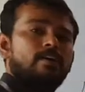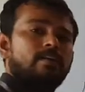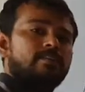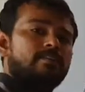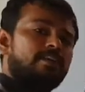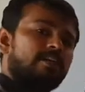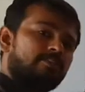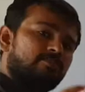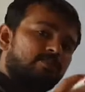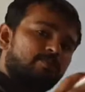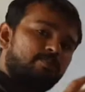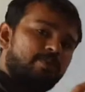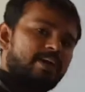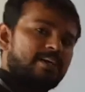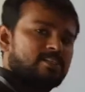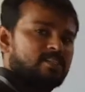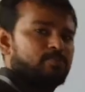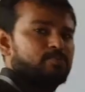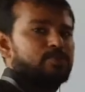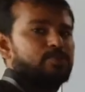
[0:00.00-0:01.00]
there will be
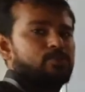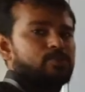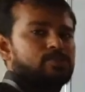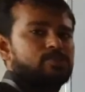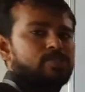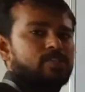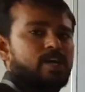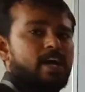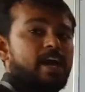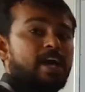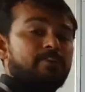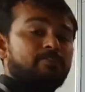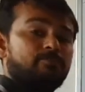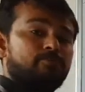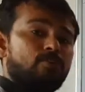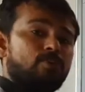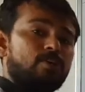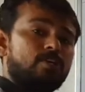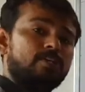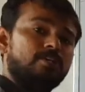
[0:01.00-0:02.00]
asymptotes, and
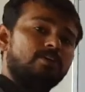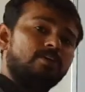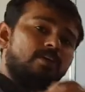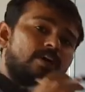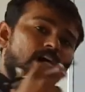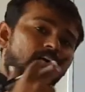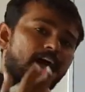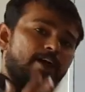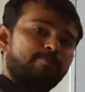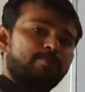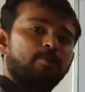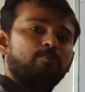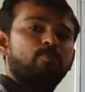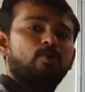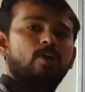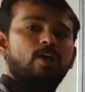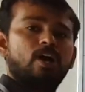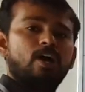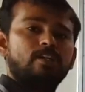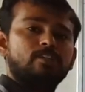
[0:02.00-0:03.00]
for
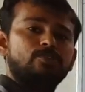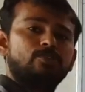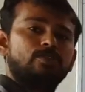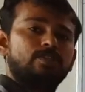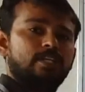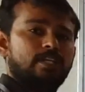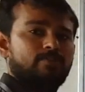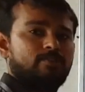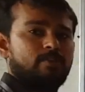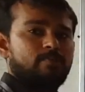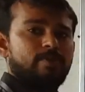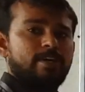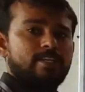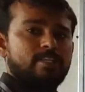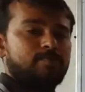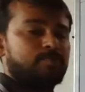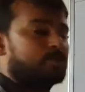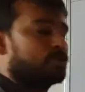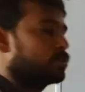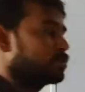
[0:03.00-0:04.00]
hyperbola also there will be
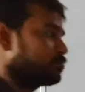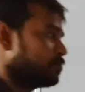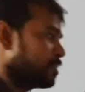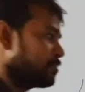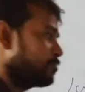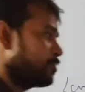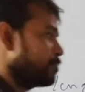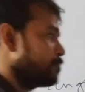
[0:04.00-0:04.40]
asymptotes, but for